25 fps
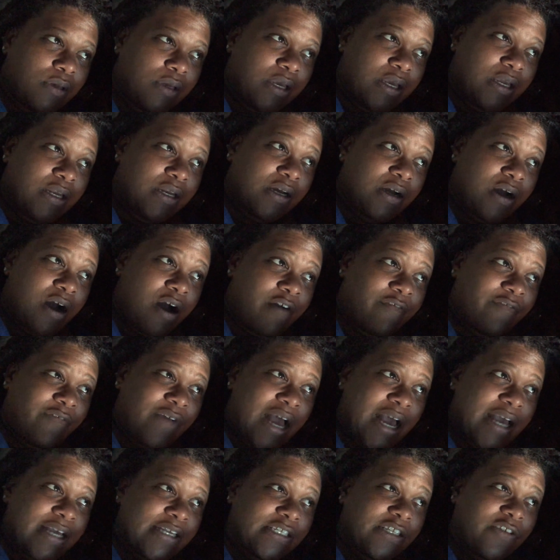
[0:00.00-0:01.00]
in the
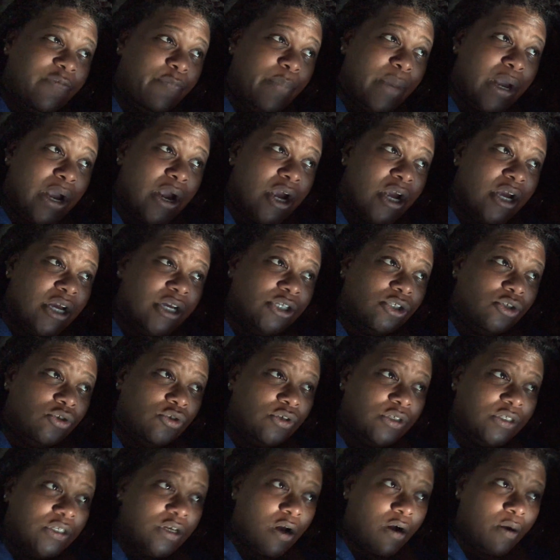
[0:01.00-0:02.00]
confines of marriage, or
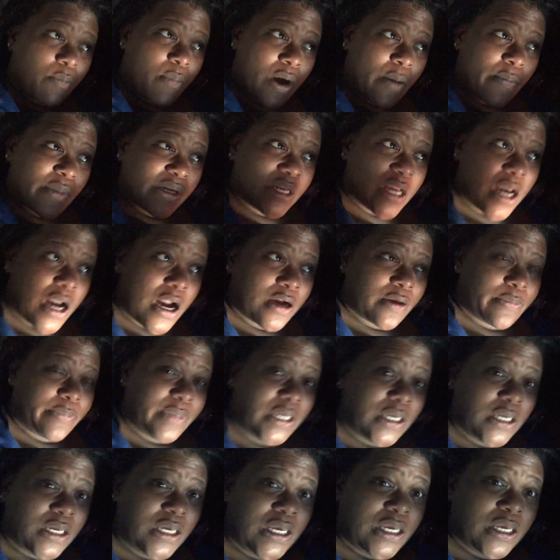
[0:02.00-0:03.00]
you talking about
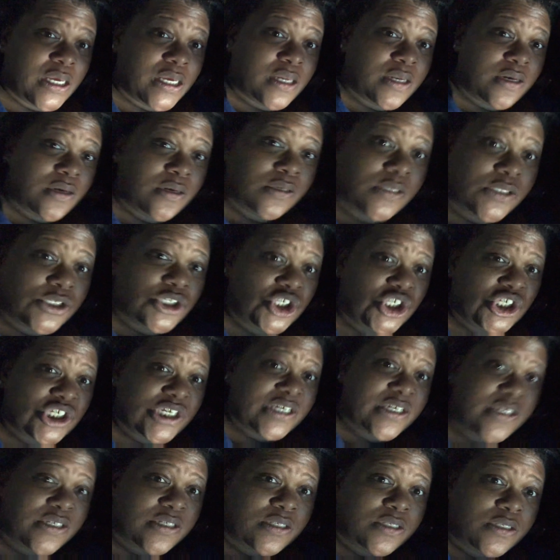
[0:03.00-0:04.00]
monogamy in
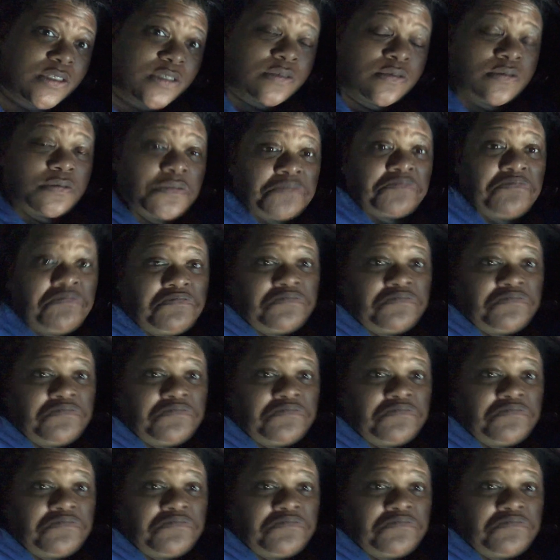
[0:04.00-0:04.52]
just